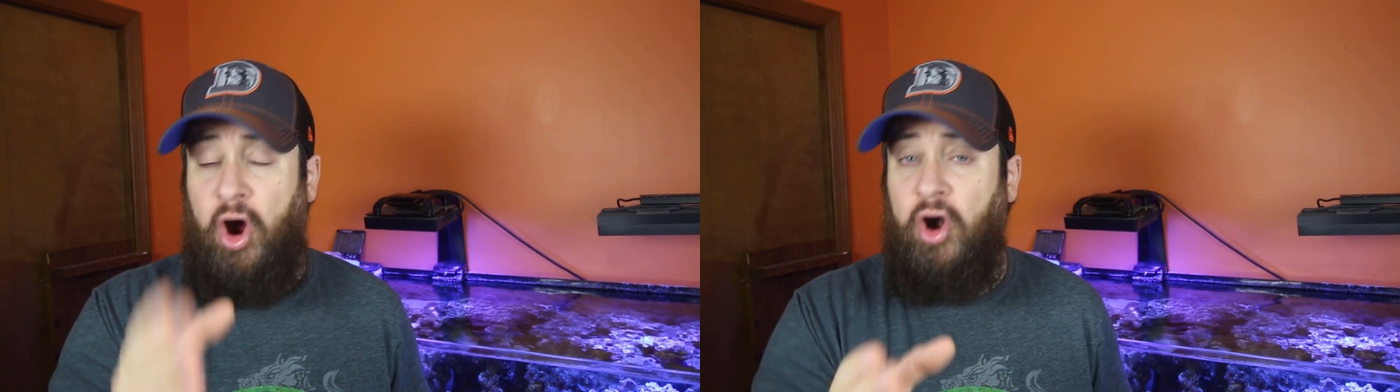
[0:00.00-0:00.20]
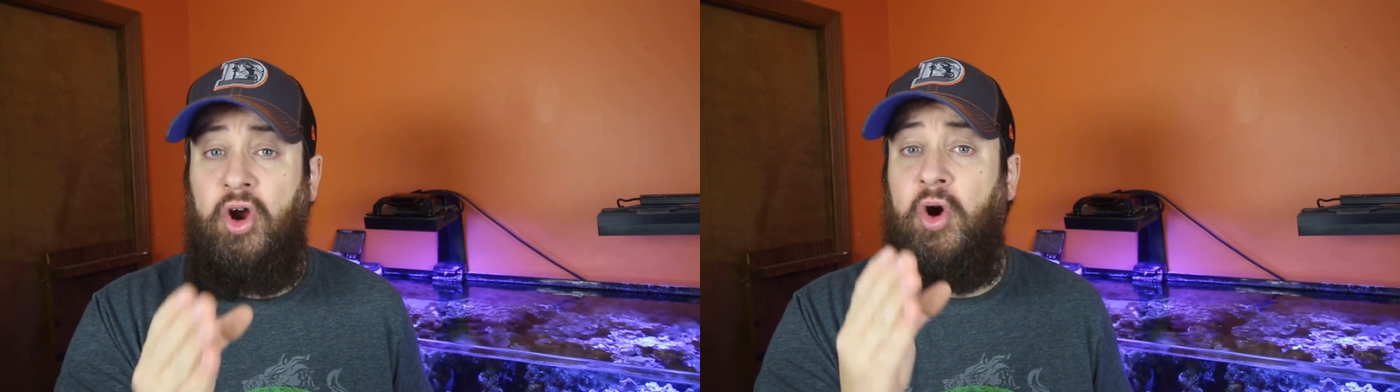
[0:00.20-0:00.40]

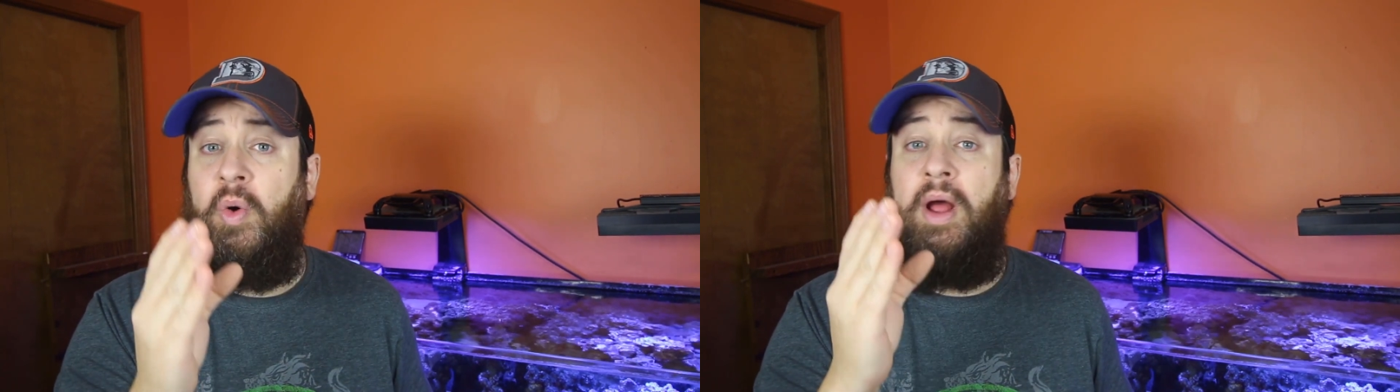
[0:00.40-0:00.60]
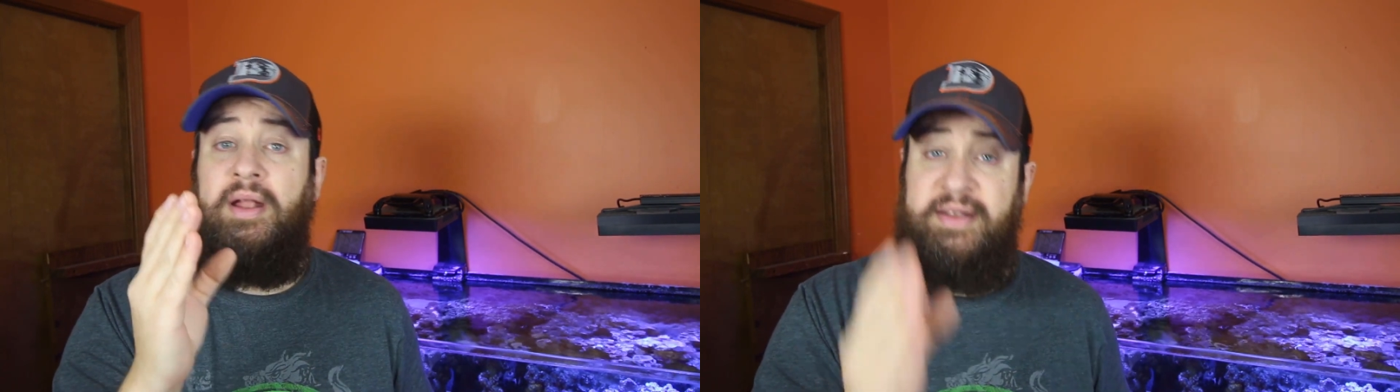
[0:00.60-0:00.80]

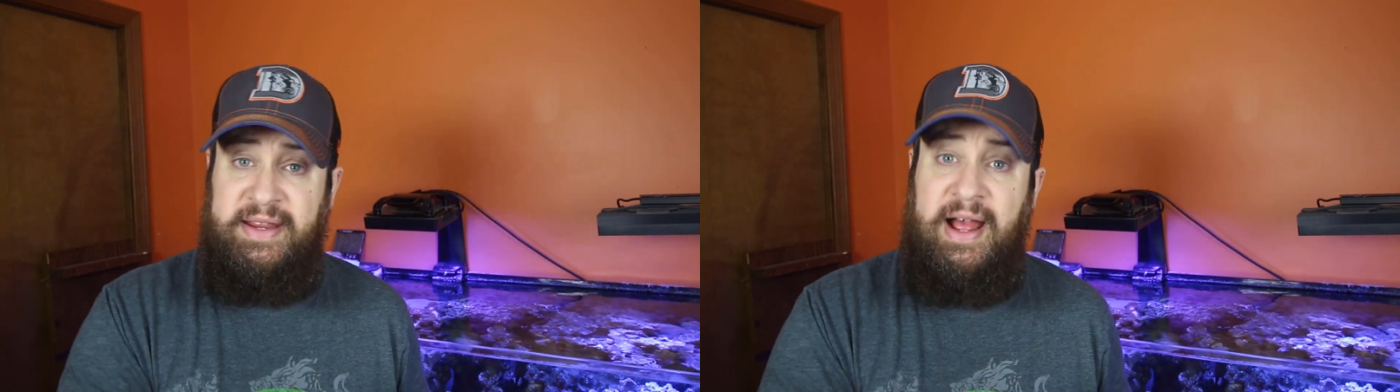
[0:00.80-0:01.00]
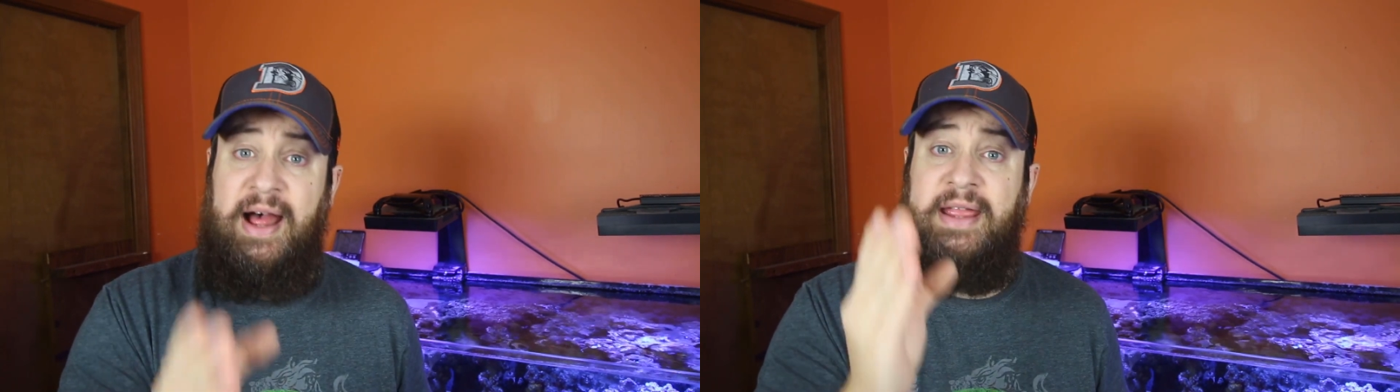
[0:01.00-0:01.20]

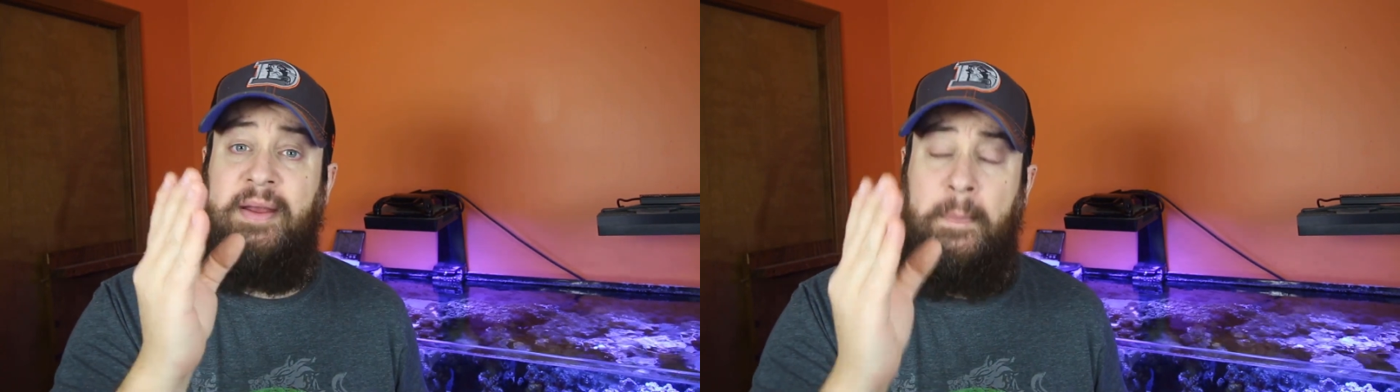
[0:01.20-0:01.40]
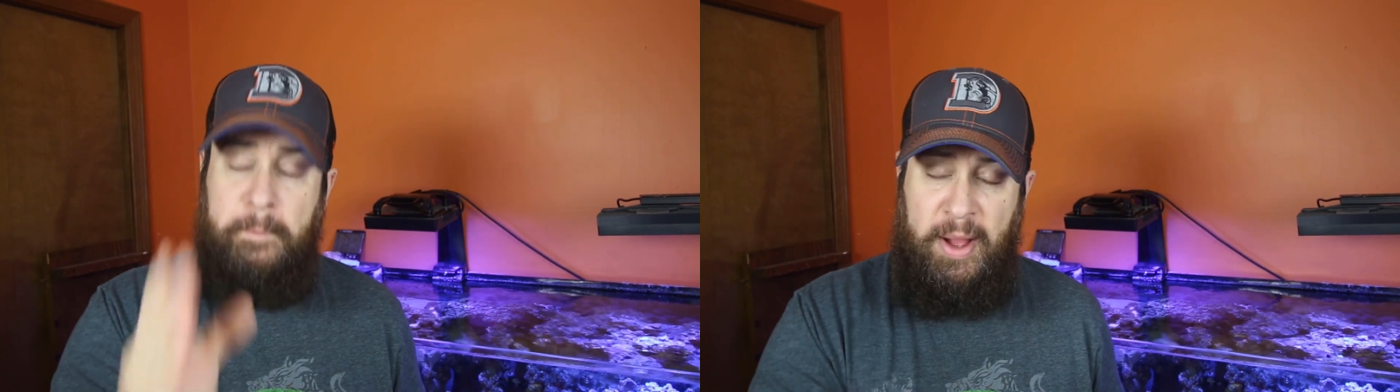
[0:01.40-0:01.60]
RODI
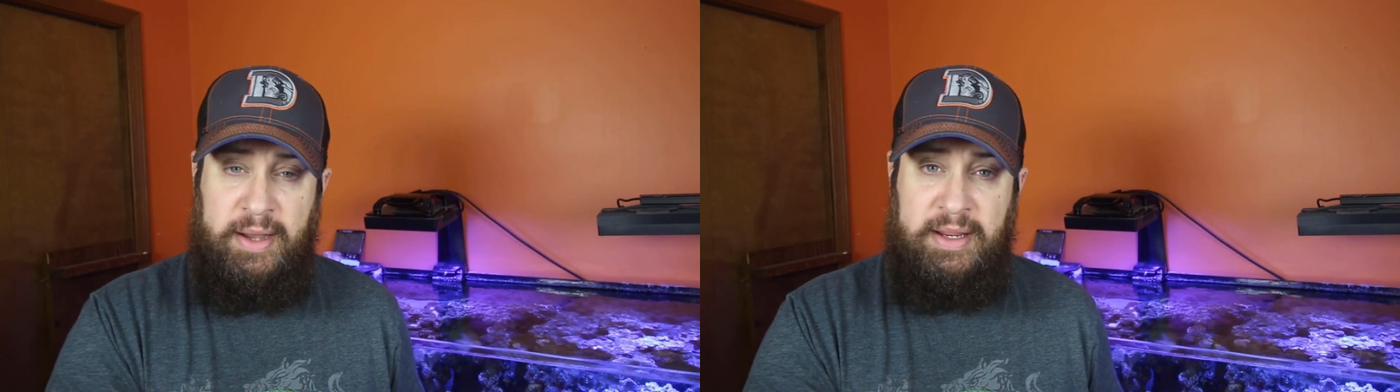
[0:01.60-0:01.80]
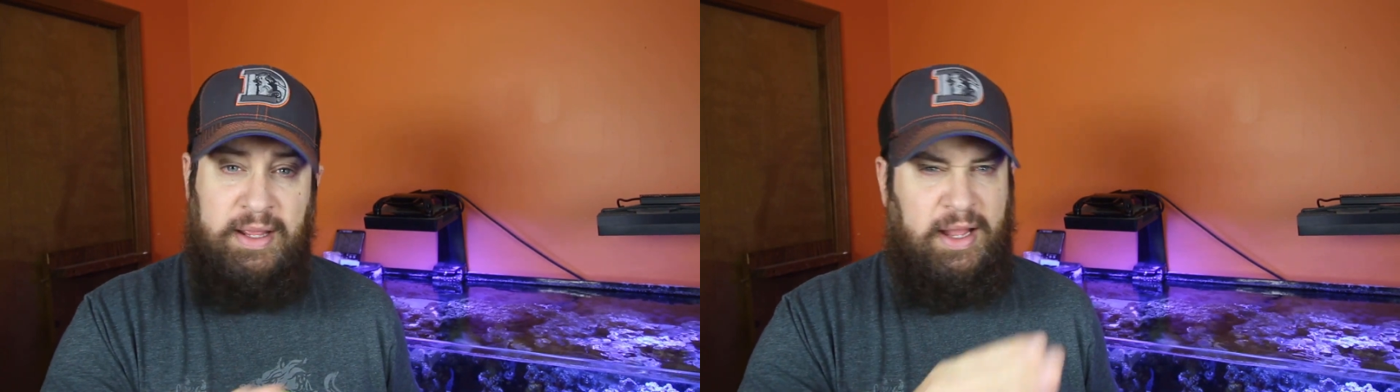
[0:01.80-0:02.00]
Buddy,